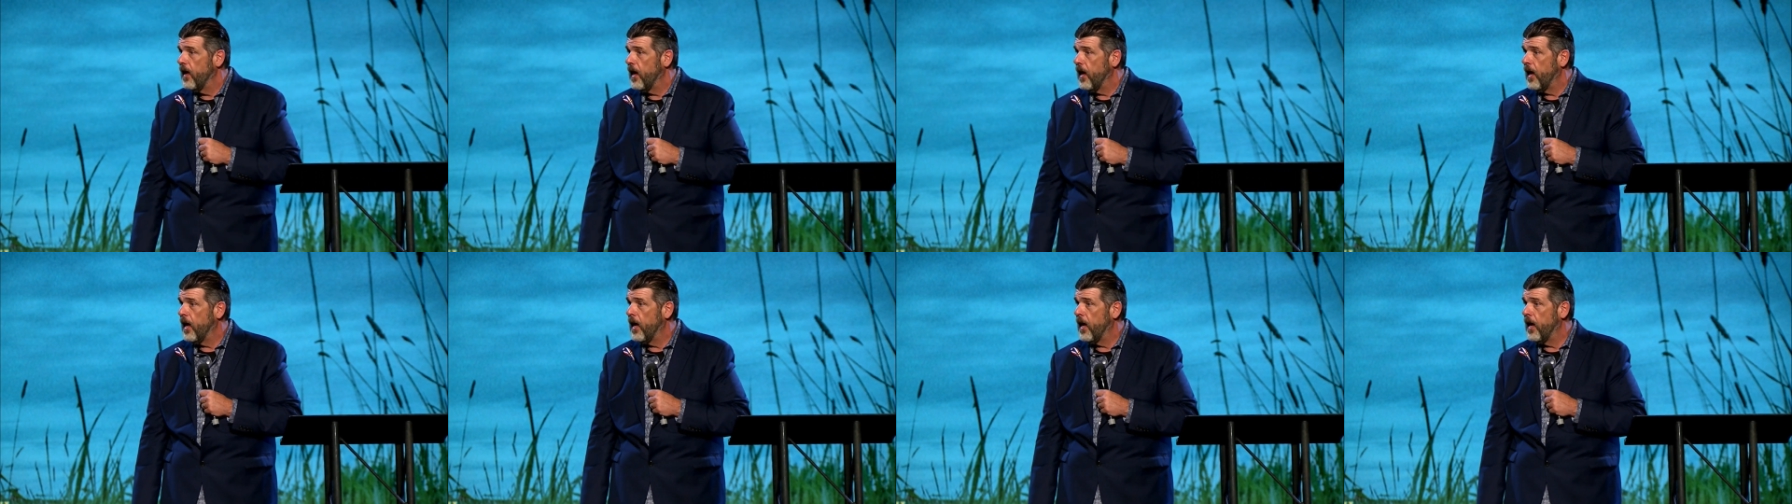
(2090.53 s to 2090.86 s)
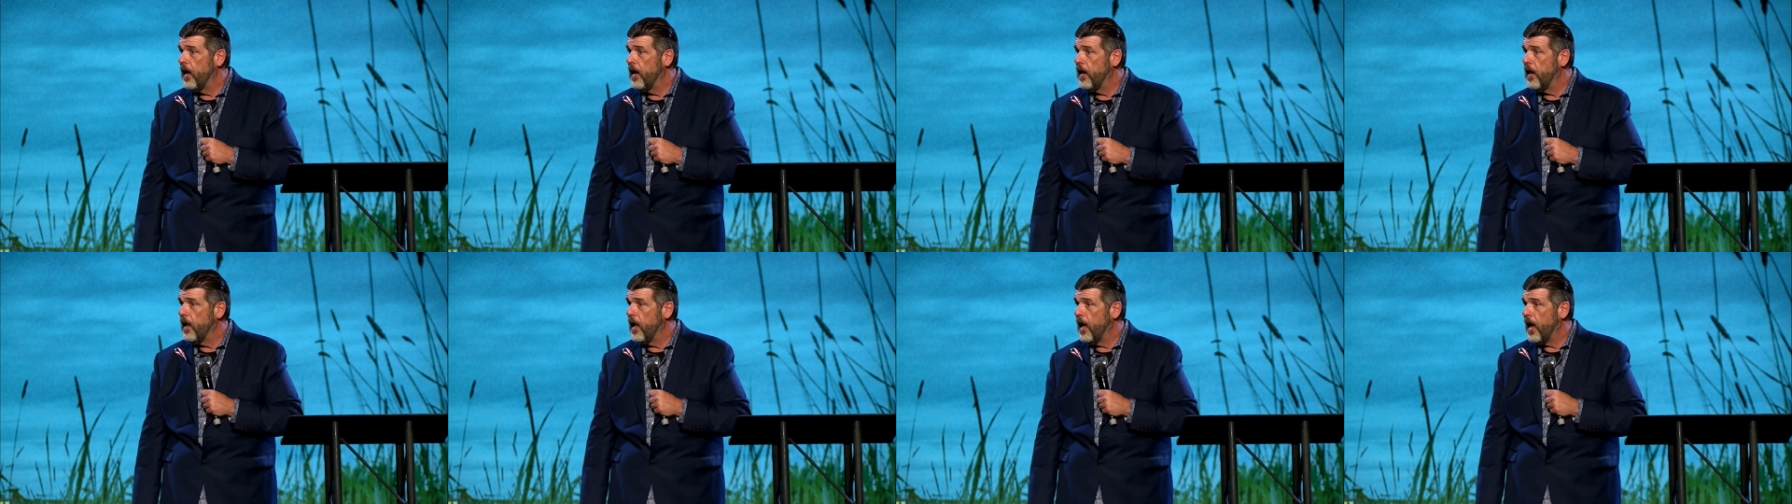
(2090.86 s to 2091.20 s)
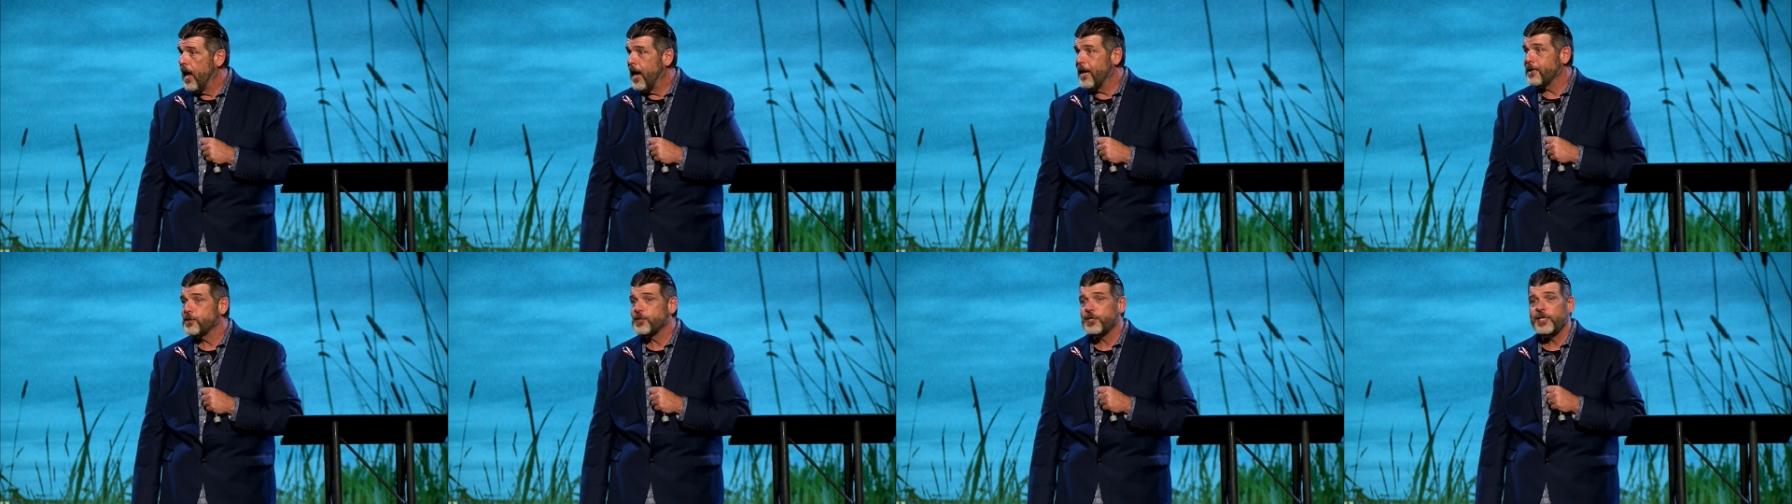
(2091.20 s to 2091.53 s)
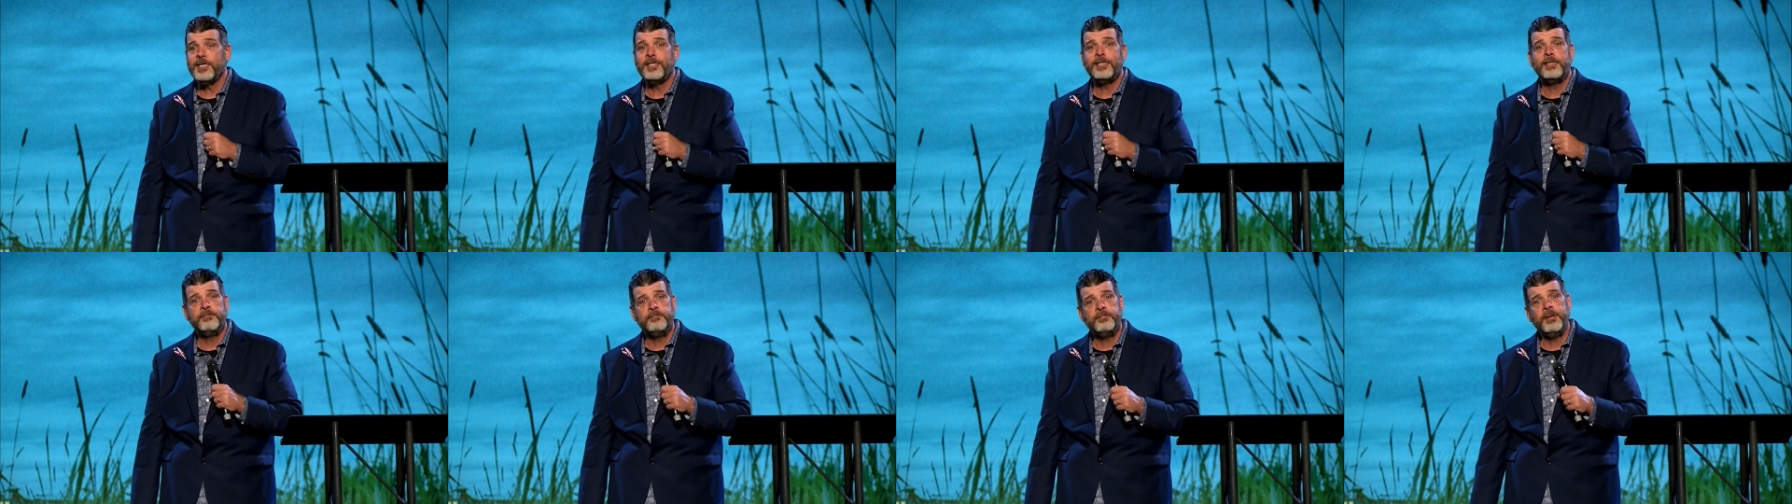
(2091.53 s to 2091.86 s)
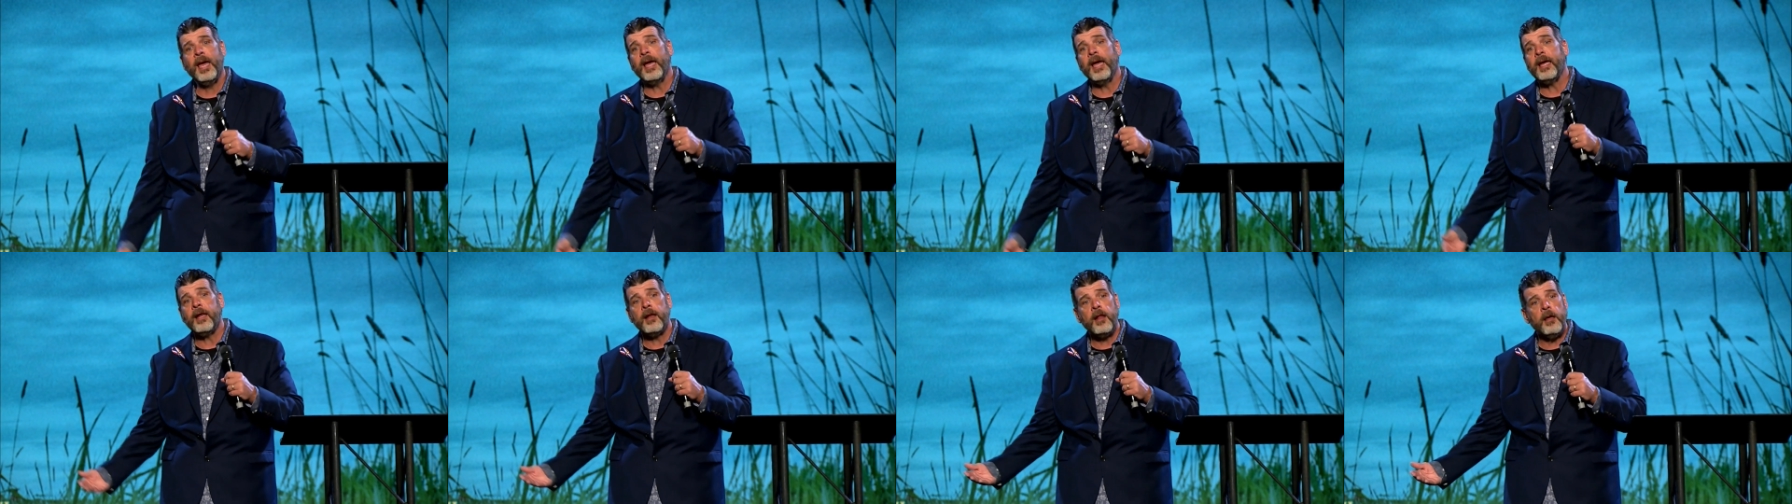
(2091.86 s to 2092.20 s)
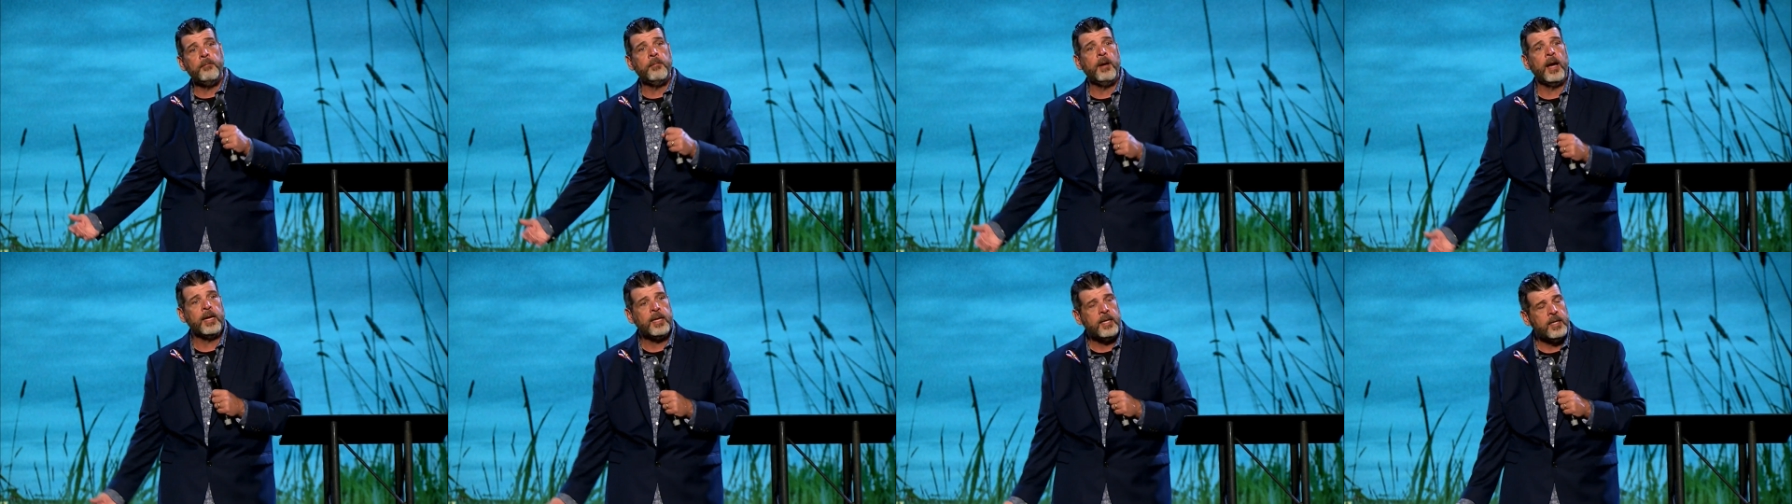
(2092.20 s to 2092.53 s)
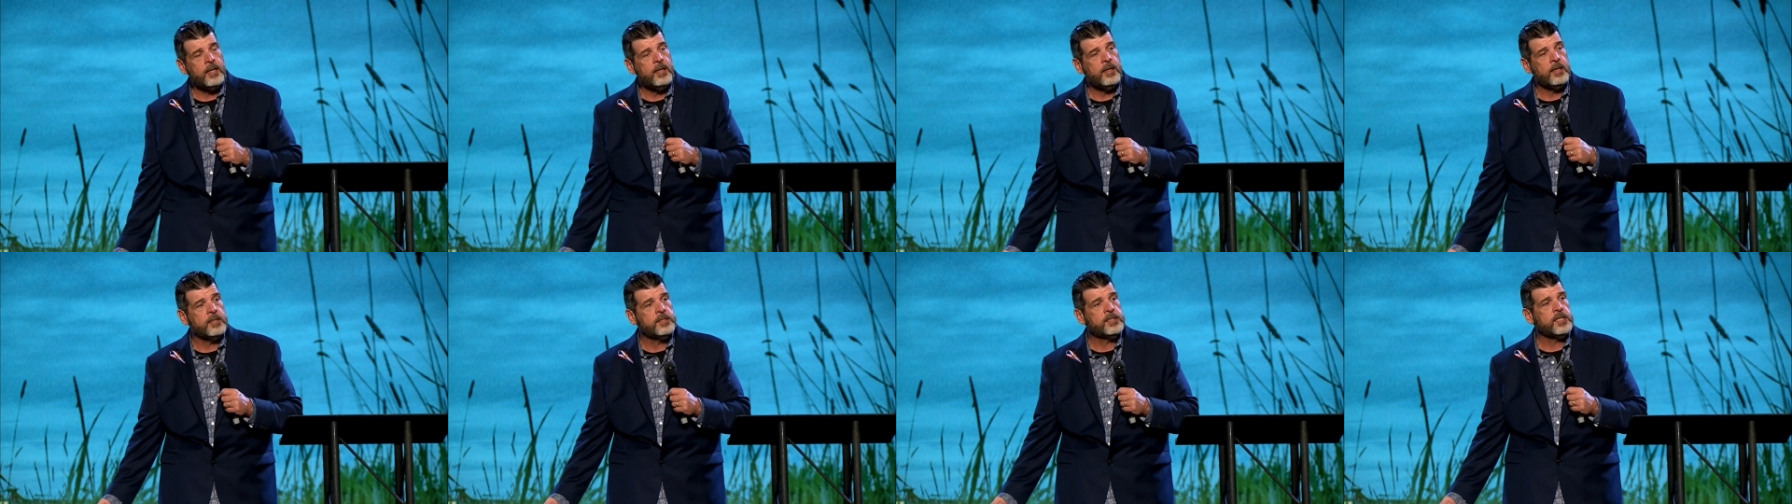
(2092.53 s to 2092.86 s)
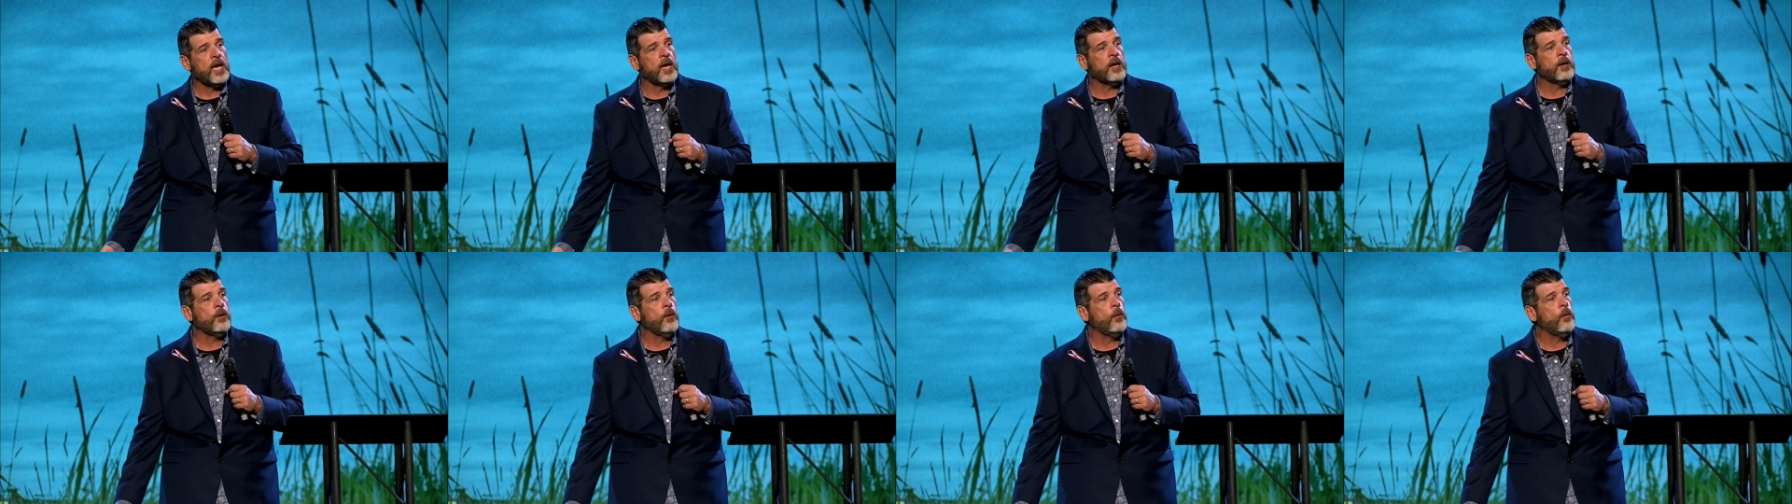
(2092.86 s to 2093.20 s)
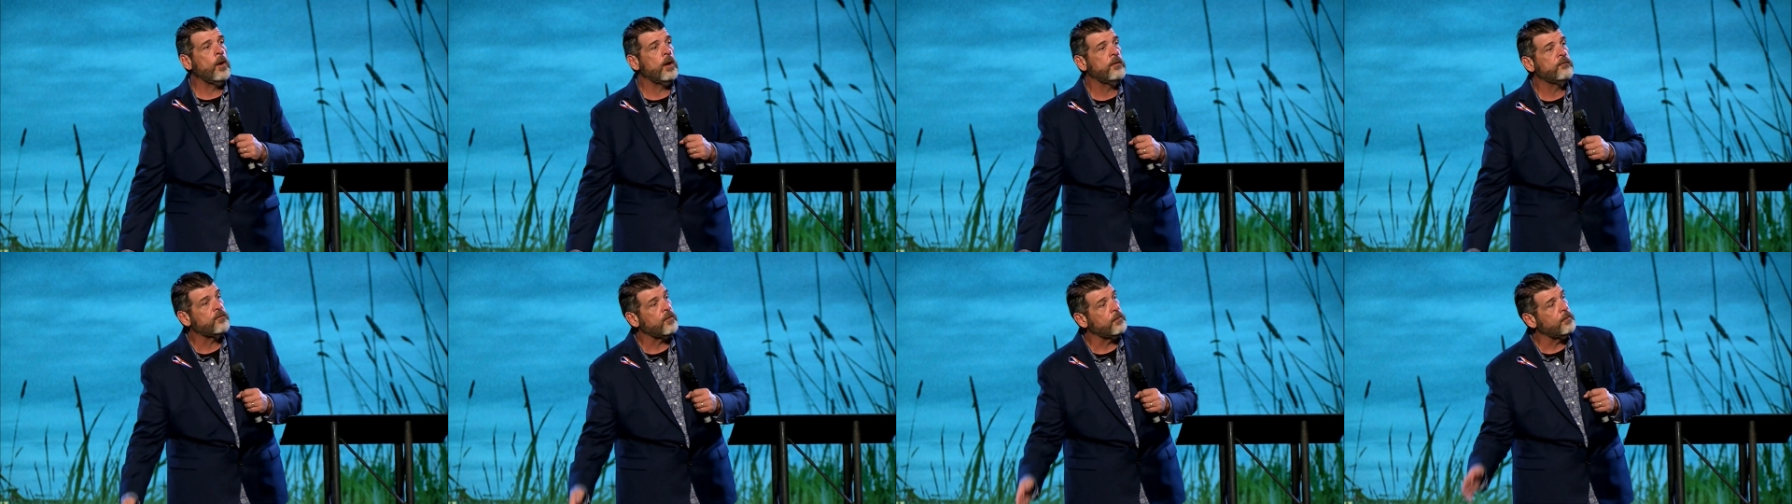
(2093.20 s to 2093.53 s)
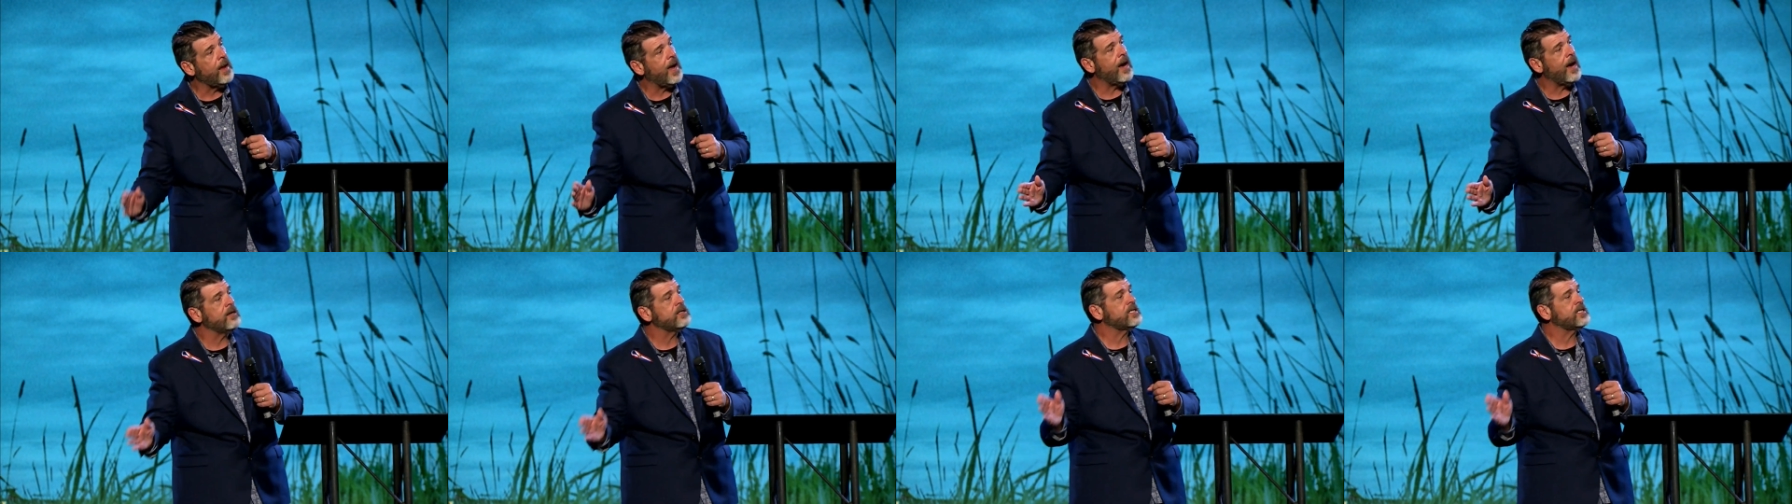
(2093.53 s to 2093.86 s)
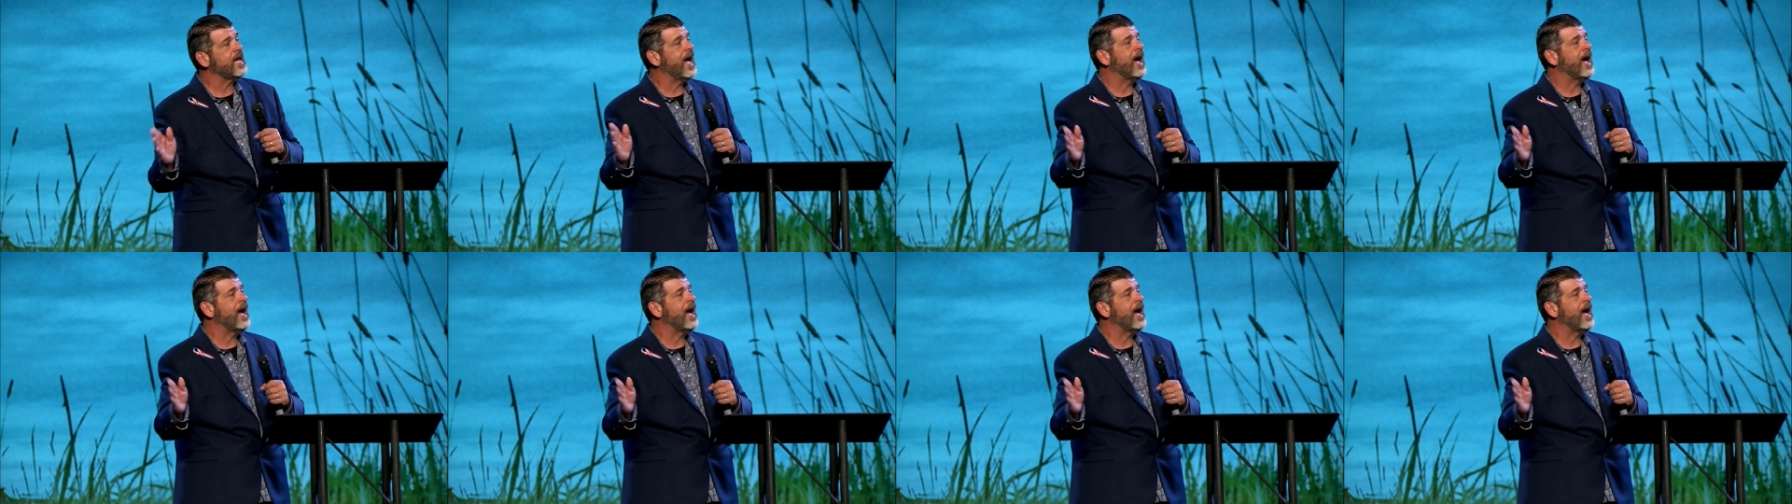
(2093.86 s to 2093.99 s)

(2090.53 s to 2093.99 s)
and actually packing up my kids and going from house to